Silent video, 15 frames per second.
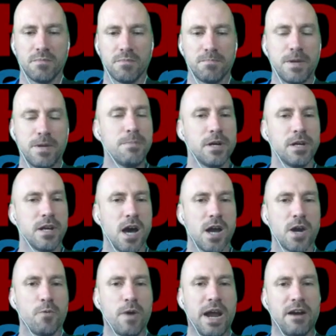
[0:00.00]
people are not
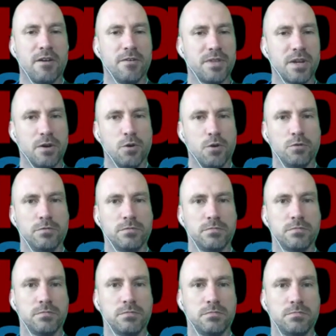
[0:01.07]
aware of their own
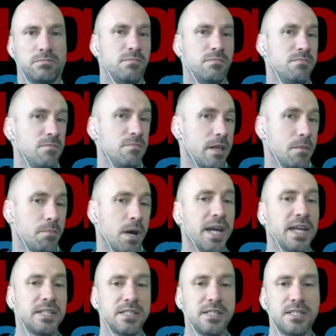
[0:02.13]
little
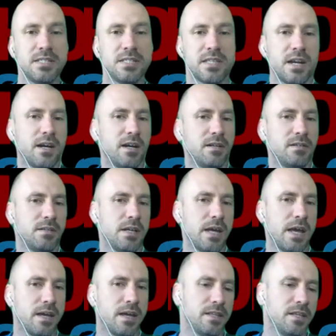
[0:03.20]
biases, their
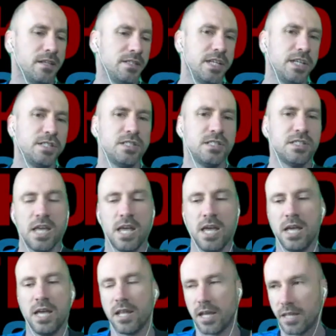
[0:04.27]
uh, the decisions.
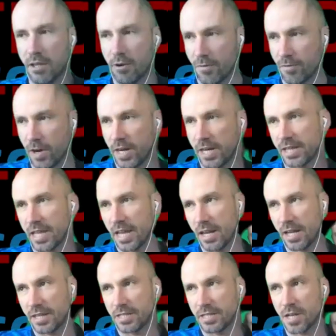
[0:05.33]
Like they were finding that
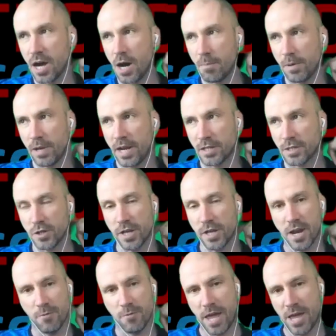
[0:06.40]
like the top players could
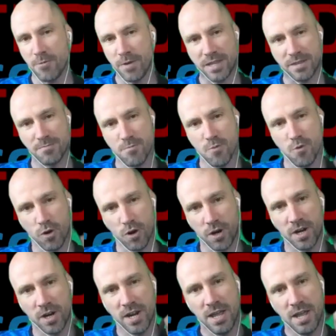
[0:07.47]
get away with
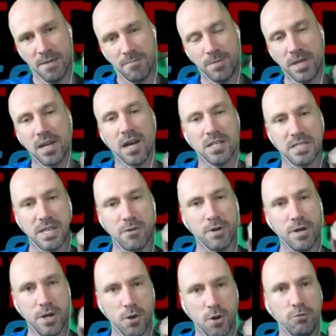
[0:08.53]
more because mm. they were
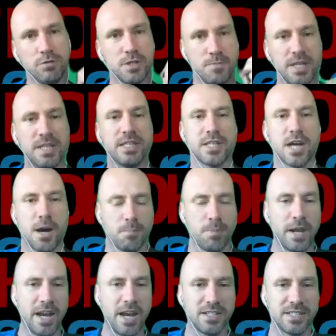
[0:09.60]
known to be the top
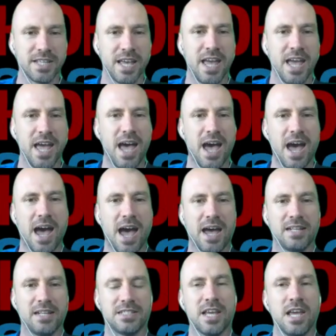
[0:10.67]
players.
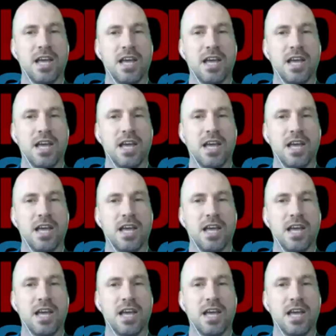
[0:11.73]
Okay, and